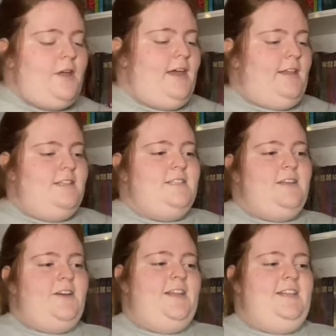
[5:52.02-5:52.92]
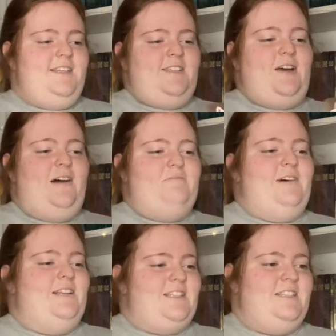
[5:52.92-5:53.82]
let's look at this
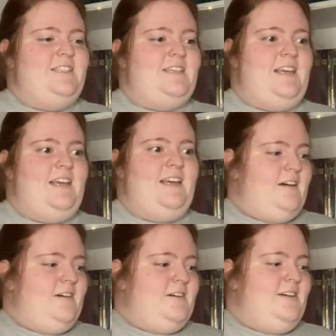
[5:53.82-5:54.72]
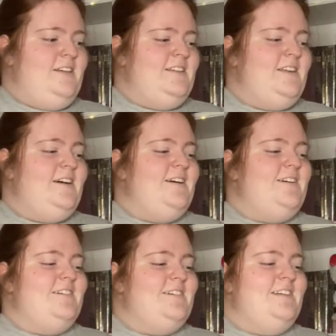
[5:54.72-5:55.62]
stopwatch and see. Oh,
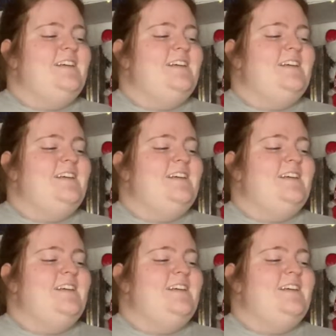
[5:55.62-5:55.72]
no.